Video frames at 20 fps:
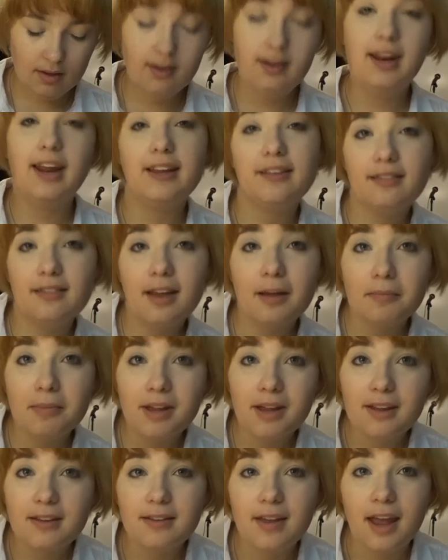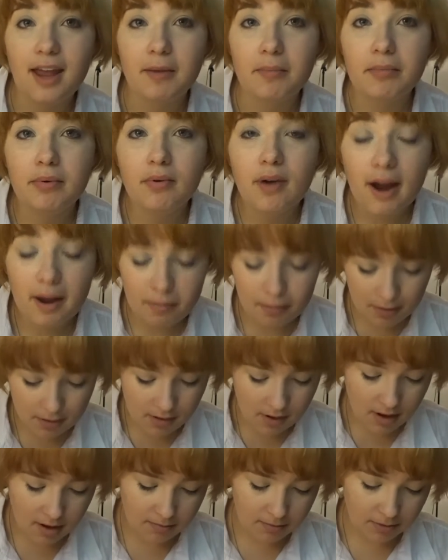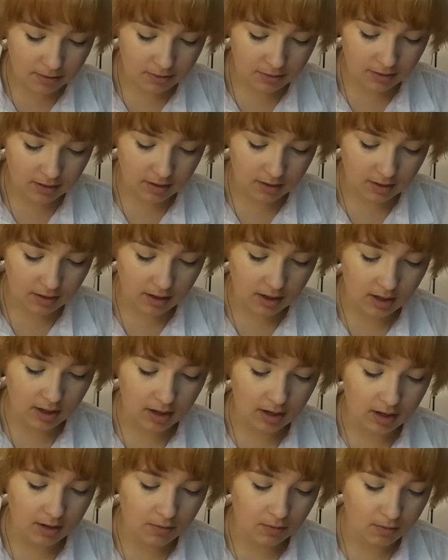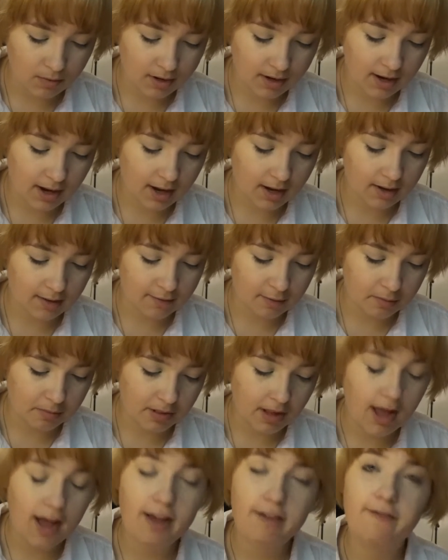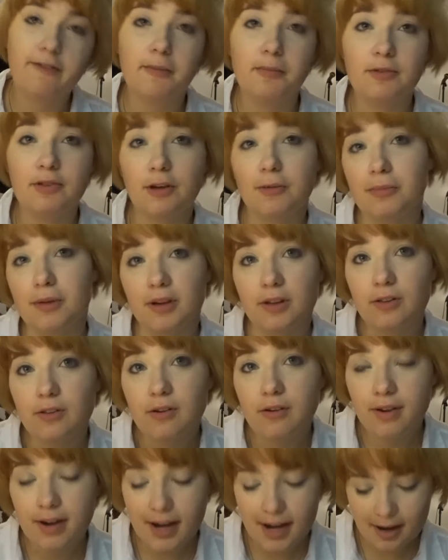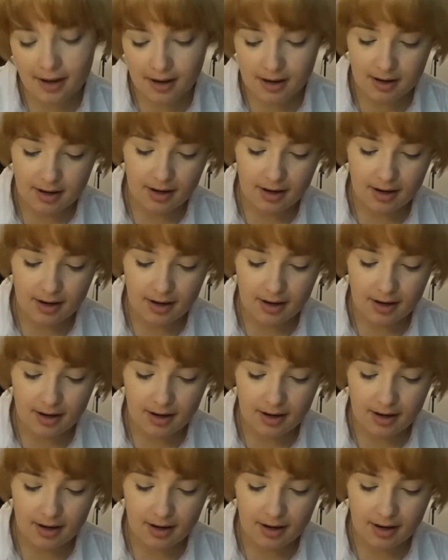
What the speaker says: Next up is a primer. I'm using the One Heck of a Blot from Soap and Glory.